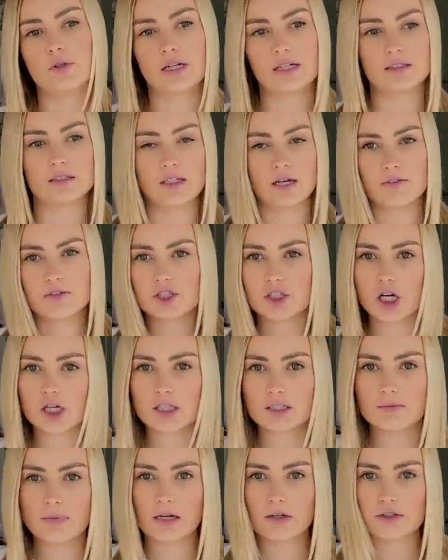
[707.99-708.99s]
I love a
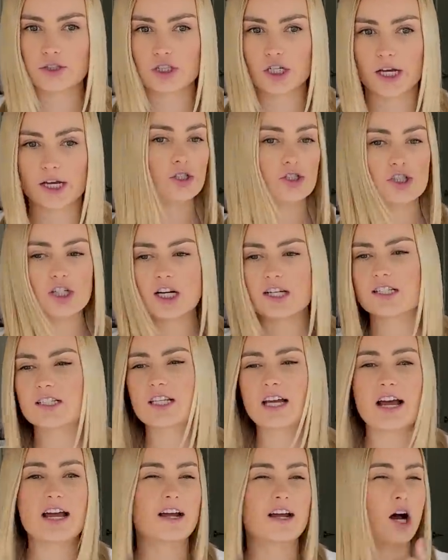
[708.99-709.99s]
chocolate milkshake, just
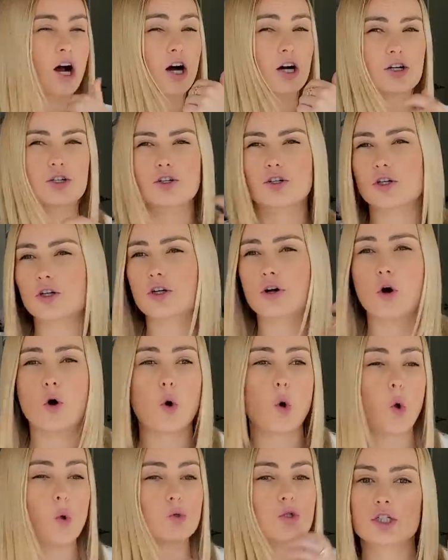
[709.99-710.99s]
like a good
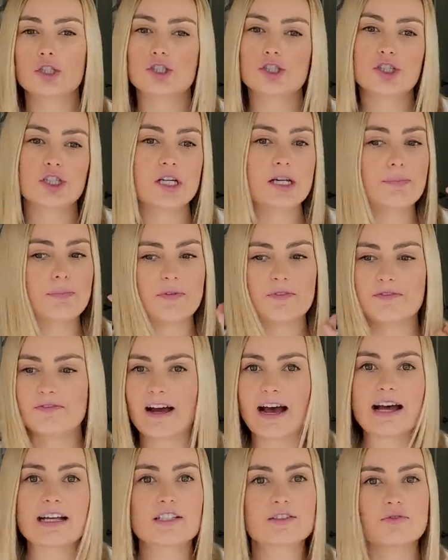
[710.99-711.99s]
old cheap
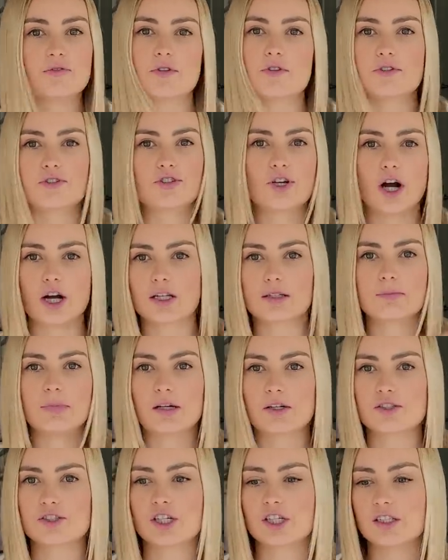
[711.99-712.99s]
fast food chocolate
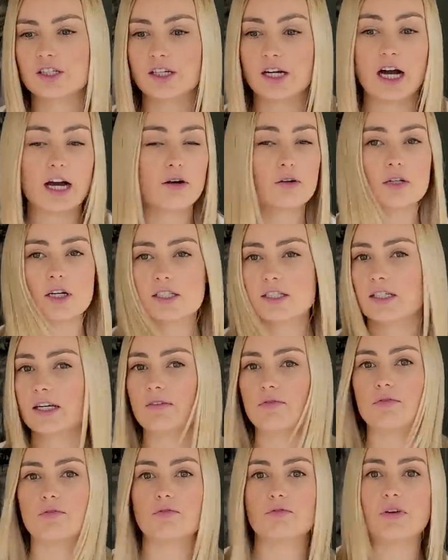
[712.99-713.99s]
milkshake. Like, I don't like to
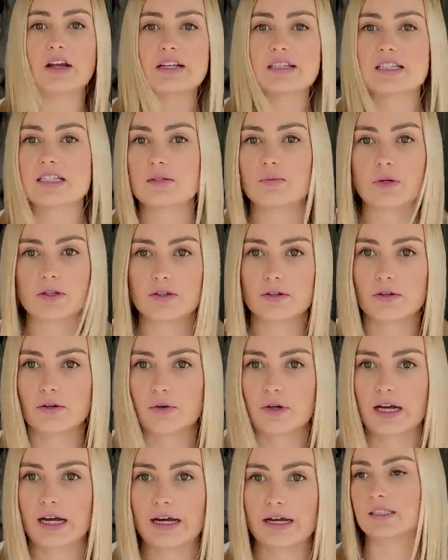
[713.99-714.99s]
get fancy with it,
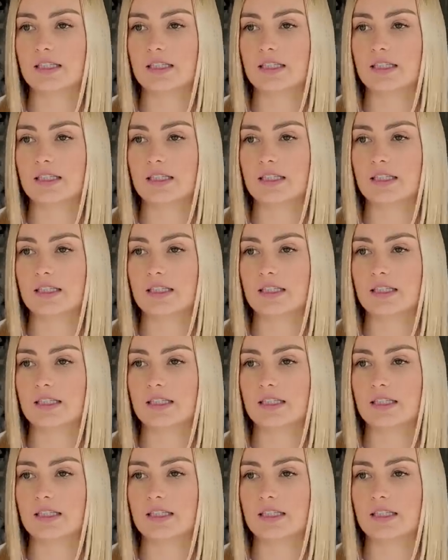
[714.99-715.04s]
okay?